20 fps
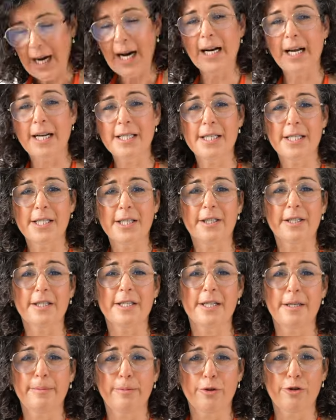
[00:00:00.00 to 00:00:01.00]
I like to start
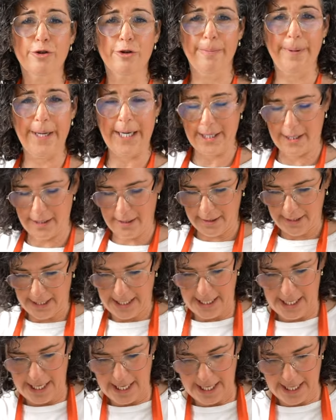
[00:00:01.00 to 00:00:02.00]
this in a mortar and pestle.
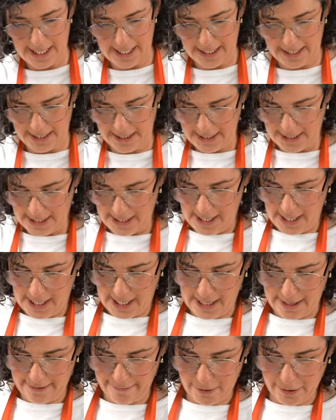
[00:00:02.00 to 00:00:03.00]
In here,
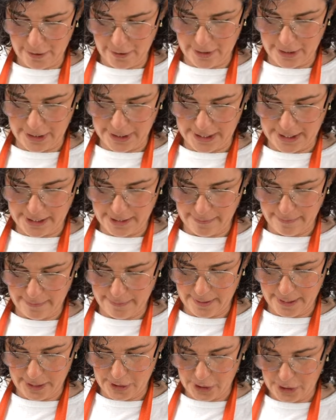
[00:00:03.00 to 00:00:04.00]
I've got
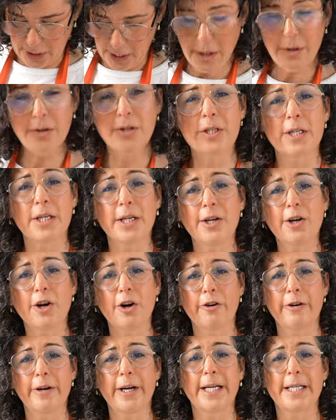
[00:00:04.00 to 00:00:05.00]
some toasted
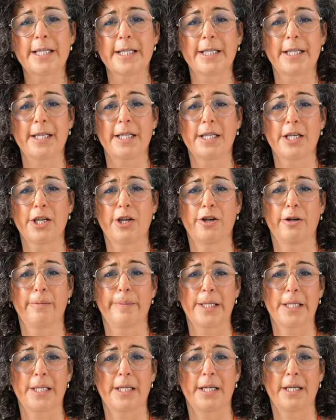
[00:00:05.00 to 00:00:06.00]
coriander seeds and
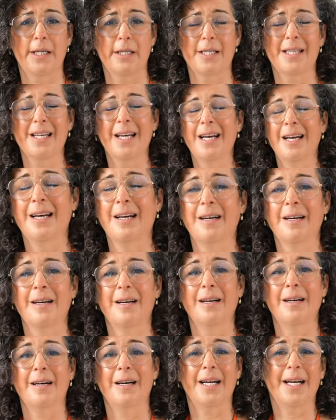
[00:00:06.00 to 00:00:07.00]
cumin seeds.
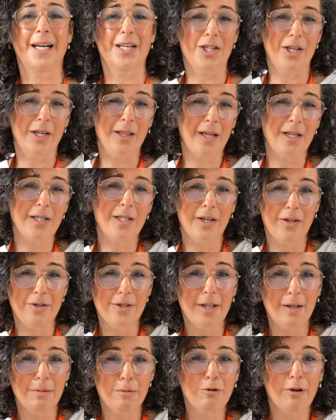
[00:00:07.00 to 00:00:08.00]
I actually think
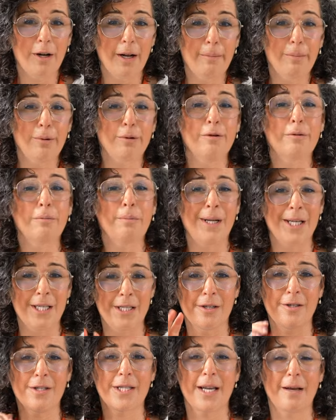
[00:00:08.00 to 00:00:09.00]
toasting them is really important. Please
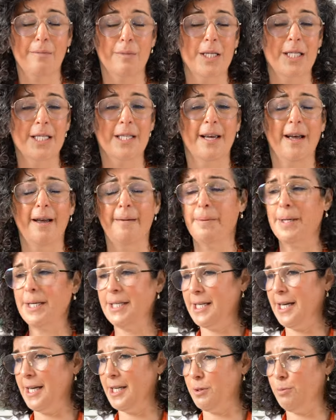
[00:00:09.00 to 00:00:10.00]
don't skip this step. It
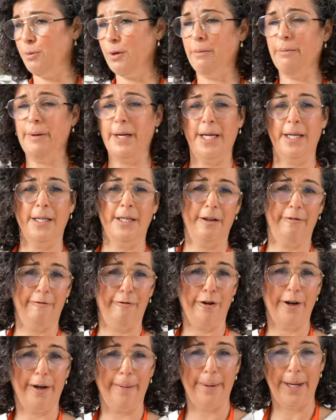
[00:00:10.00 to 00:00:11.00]
takes 1 minute in the
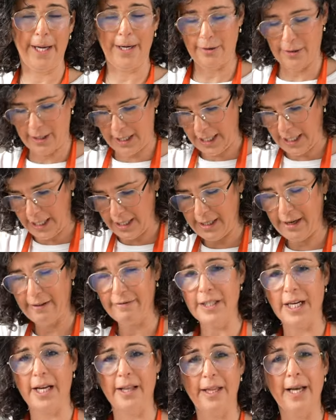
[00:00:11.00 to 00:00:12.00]
frying pan on the heat. I've
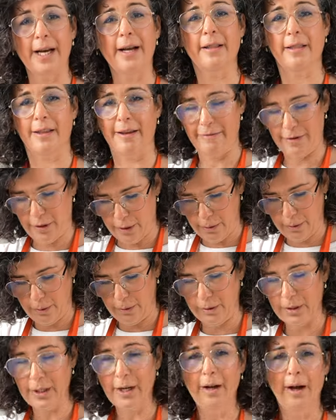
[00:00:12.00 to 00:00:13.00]
done that, they've
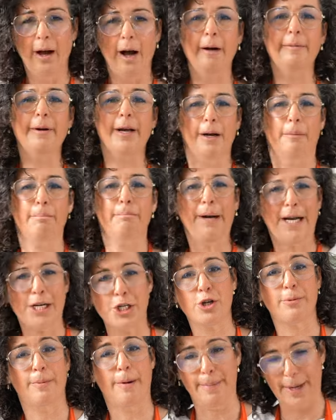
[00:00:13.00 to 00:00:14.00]
cooled. I'm gonna
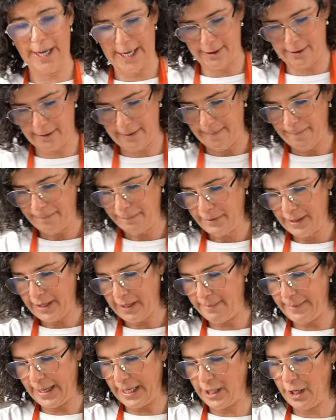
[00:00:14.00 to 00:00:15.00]
bash them about.
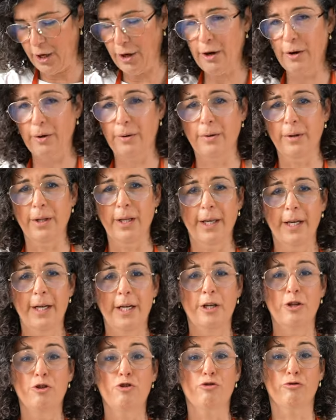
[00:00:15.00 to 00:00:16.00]
Gonna make the whole
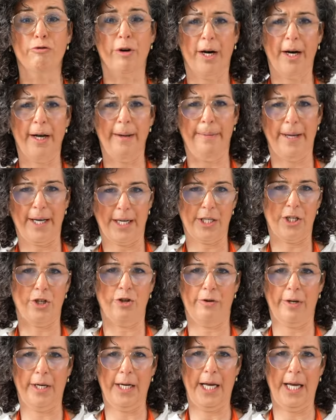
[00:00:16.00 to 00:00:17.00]
dry
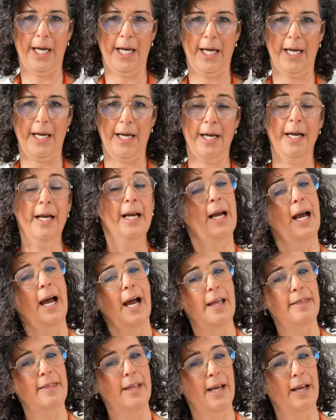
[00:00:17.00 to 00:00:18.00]
mixture in here,
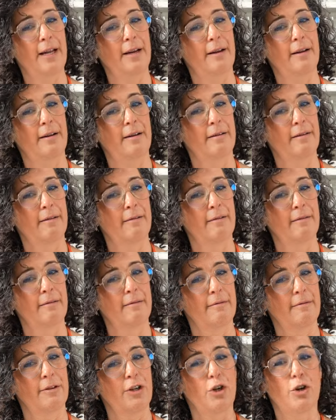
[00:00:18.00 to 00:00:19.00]
and then
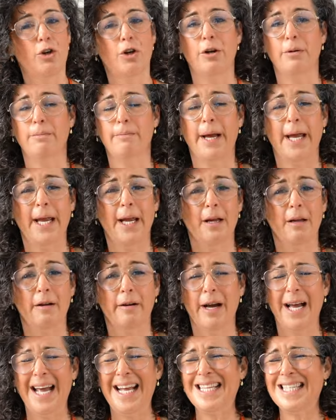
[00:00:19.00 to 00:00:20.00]
you could make
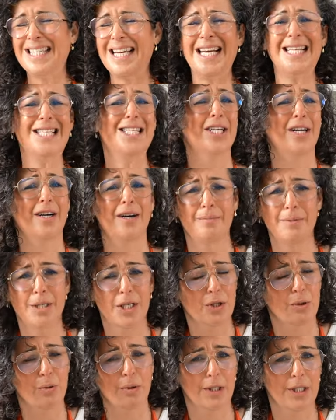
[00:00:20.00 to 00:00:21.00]
10 times
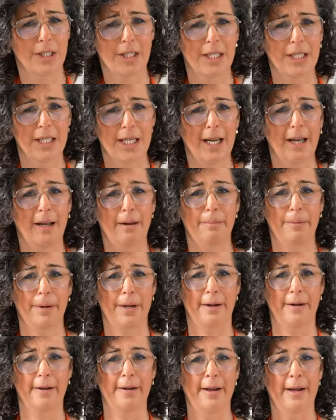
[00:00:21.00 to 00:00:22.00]
this quantity to keep.
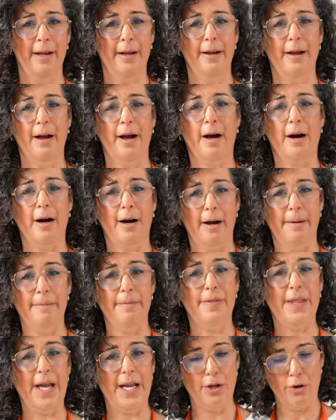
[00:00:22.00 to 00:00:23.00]

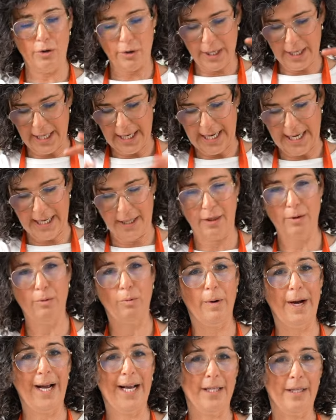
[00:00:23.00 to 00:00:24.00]
Then you're gonna add the
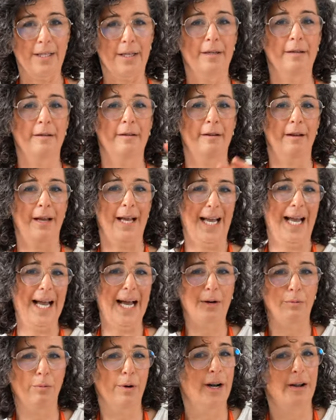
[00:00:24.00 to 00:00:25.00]
wet,
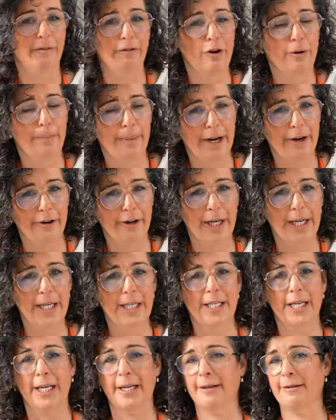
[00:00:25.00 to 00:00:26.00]
add whatever you're
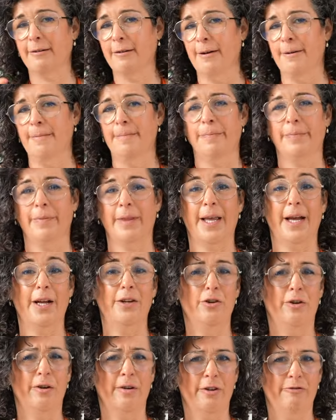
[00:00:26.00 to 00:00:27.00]
marinating, and
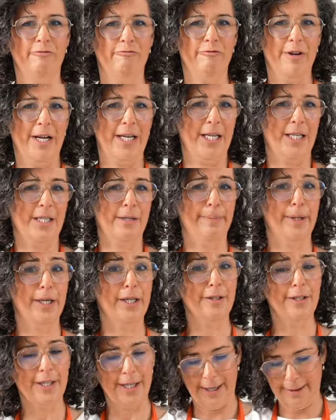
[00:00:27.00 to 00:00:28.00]
you're ready to
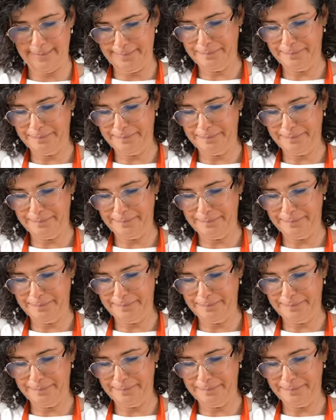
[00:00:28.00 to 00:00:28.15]
party.